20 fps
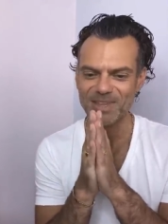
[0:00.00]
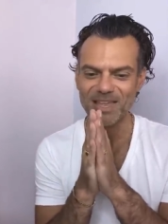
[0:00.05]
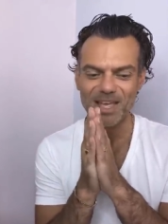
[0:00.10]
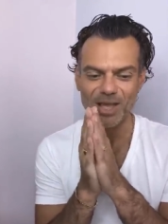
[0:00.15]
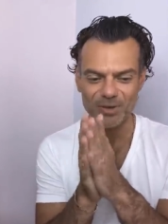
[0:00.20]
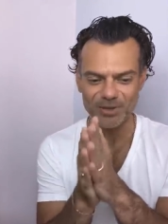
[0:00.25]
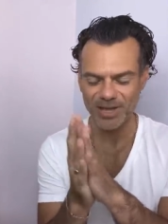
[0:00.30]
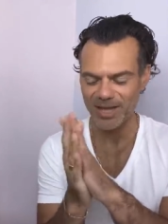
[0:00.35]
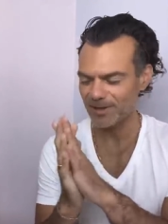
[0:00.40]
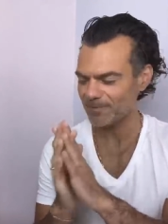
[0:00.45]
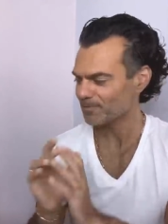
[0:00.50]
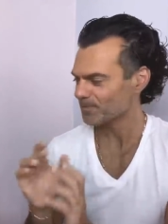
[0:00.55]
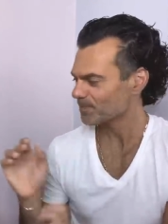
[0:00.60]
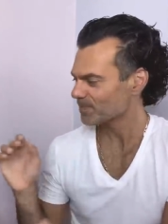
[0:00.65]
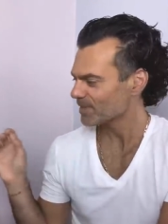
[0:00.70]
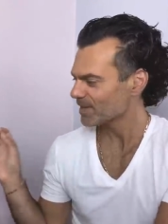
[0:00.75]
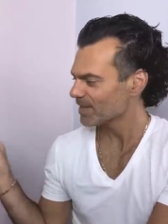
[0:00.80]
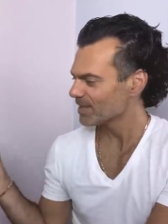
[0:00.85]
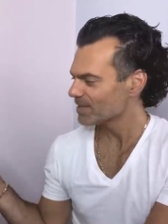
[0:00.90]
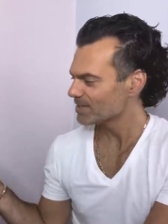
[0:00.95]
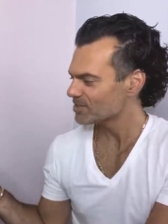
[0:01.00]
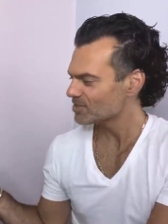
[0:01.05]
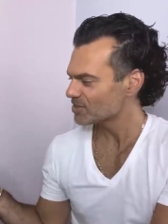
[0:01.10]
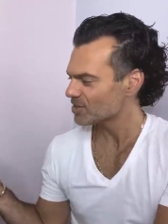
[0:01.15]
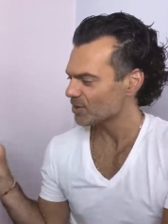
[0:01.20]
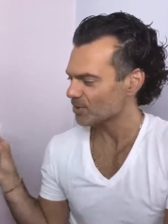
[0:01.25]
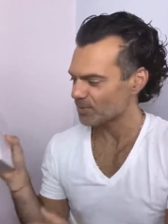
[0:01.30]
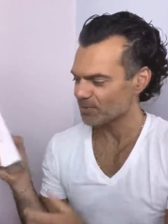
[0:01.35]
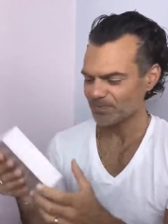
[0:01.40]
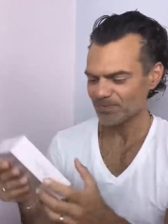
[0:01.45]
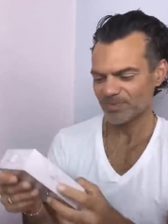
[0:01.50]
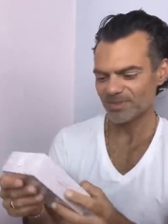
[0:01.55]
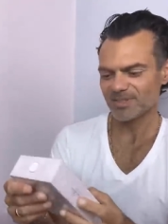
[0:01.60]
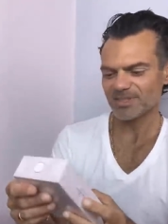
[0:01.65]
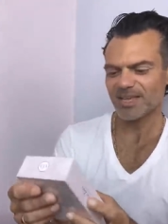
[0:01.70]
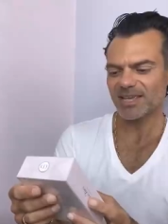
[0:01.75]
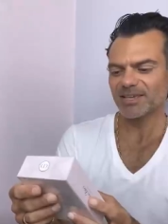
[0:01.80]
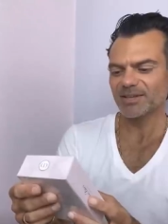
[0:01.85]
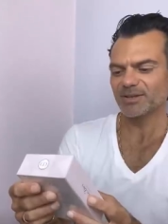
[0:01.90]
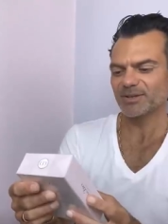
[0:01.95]
Okay, so
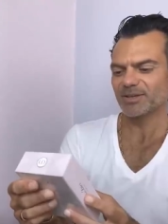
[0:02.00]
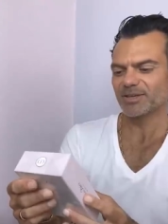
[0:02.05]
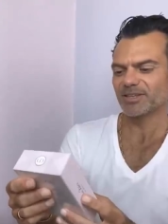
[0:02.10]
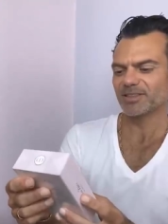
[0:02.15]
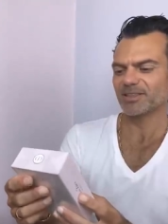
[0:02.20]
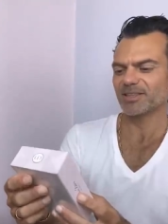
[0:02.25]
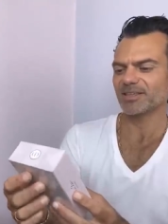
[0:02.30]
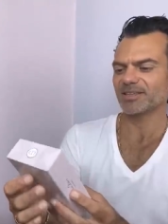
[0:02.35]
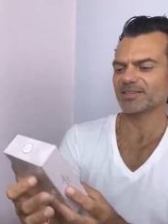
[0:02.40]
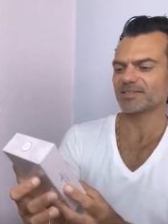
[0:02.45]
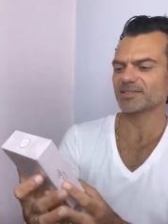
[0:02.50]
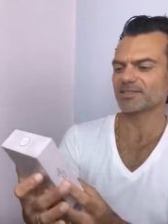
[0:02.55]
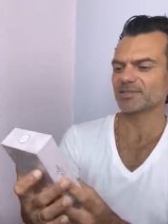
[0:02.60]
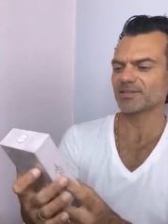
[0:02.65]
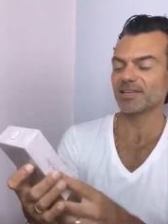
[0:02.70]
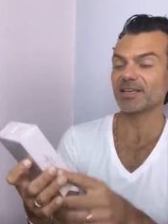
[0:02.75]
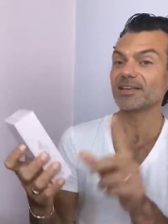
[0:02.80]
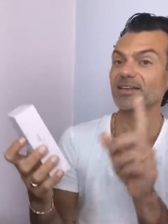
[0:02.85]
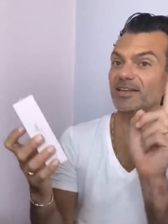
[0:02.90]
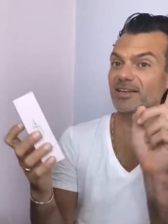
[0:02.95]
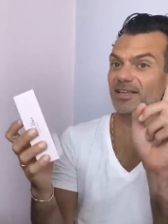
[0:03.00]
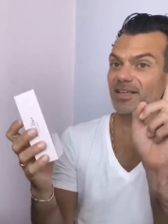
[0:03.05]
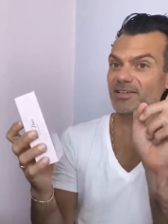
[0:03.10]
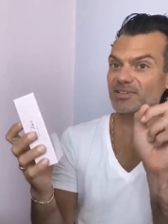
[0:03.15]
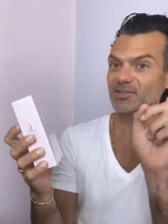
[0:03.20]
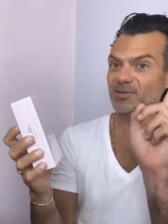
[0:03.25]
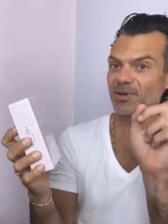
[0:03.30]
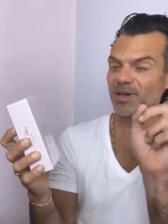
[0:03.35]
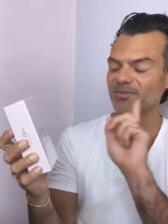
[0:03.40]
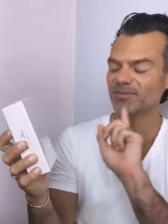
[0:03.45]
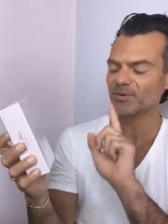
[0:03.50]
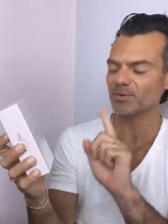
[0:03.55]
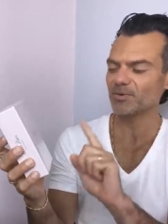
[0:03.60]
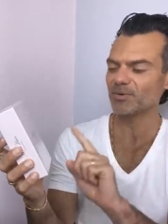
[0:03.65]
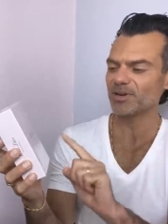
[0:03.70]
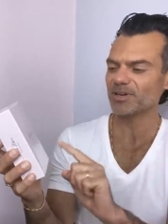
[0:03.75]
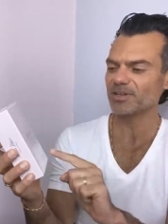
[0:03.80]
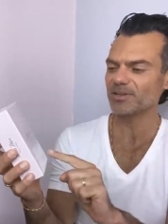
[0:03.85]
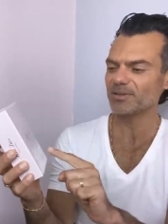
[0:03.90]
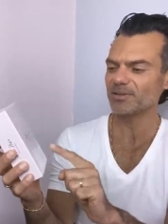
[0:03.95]
take a look at this. In, in case you haven't
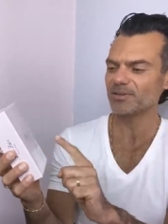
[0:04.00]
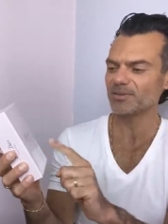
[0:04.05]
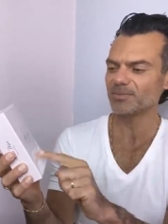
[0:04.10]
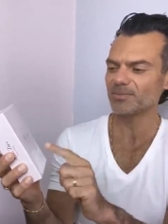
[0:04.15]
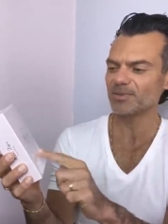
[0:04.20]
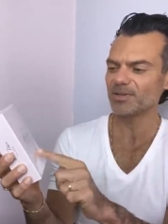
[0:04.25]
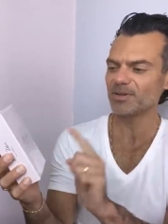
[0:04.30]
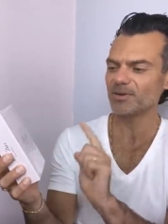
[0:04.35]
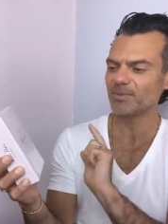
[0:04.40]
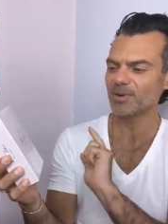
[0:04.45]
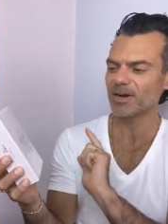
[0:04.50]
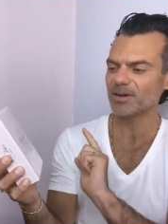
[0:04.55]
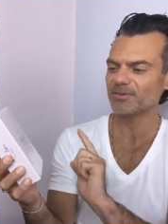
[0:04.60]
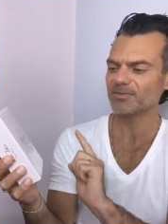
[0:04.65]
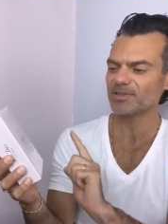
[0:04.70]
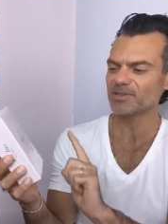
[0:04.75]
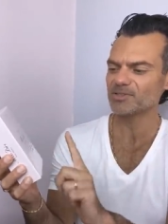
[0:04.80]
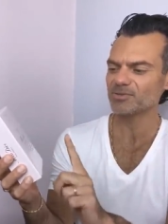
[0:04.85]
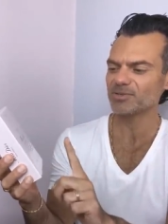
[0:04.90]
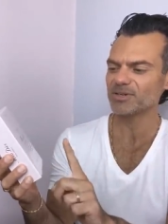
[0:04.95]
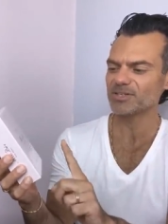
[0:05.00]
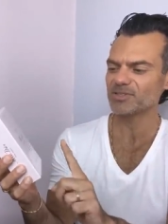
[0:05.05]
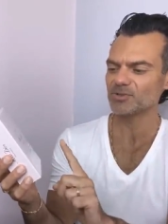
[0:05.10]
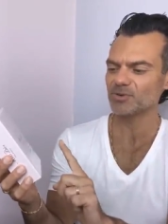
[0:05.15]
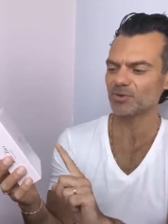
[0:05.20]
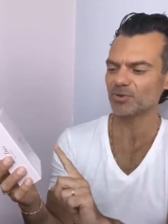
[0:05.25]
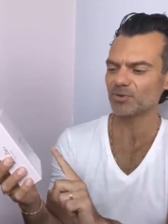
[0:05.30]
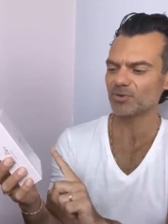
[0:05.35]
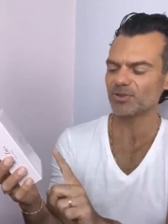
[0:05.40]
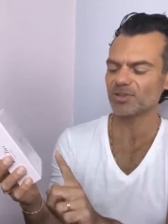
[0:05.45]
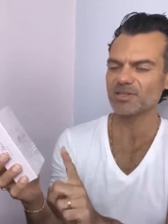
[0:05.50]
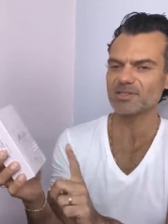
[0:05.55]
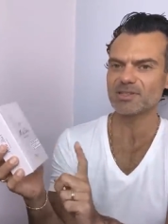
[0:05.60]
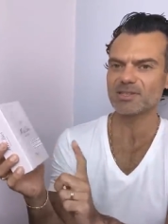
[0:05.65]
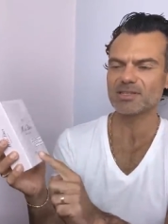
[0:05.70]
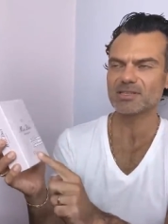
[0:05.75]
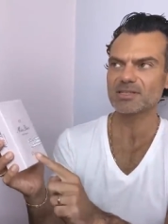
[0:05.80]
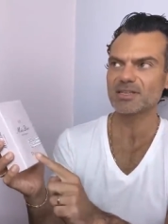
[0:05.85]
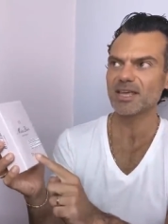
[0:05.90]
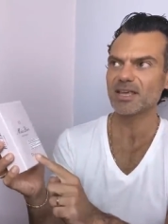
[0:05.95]
already been aware of this release, you're not. This this
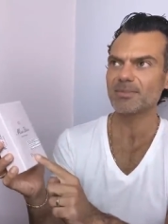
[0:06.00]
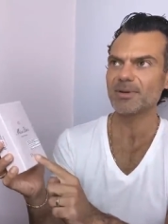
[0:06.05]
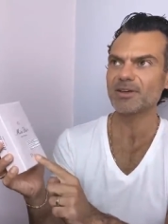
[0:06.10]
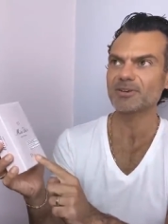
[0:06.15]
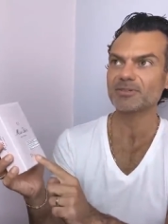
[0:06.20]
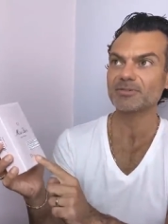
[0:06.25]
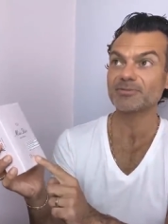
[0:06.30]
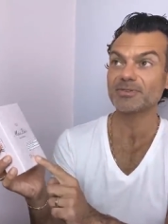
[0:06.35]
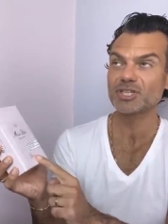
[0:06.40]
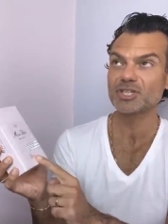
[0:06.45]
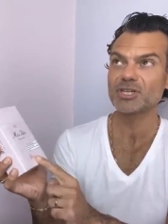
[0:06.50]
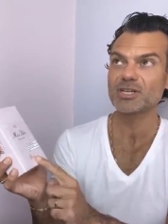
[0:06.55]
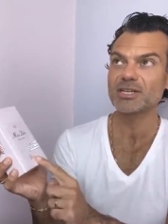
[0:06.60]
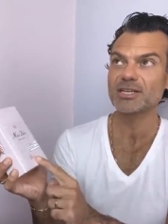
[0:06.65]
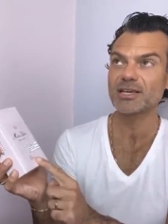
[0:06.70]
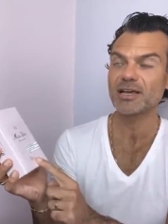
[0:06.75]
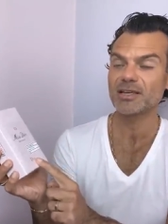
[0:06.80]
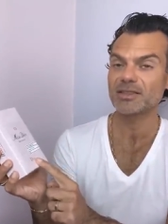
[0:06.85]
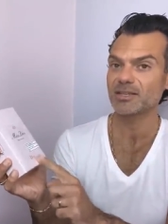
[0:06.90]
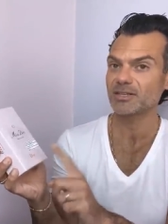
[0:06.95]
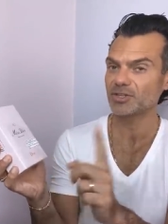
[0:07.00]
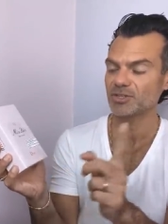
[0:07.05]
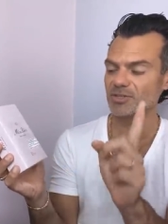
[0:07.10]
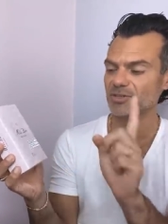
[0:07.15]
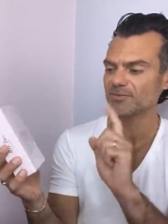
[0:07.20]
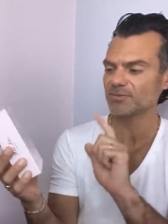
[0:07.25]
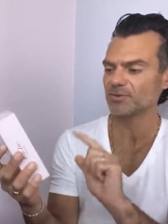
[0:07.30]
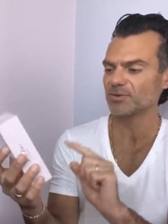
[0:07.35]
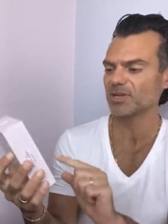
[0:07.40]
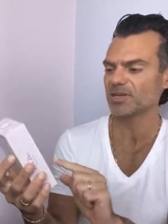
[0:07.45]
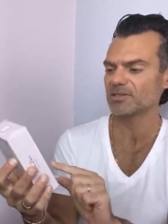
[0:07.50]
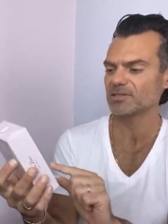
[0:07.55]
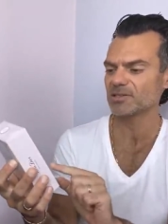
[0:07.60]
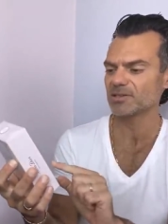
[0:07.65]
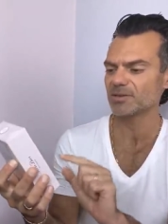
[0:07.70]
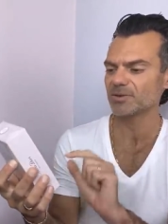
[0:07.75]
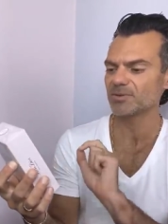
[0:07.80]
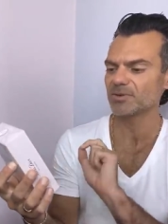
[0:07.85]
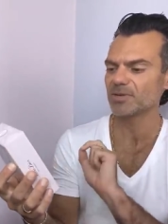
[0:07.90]
came out officially, I think, just a few days ago.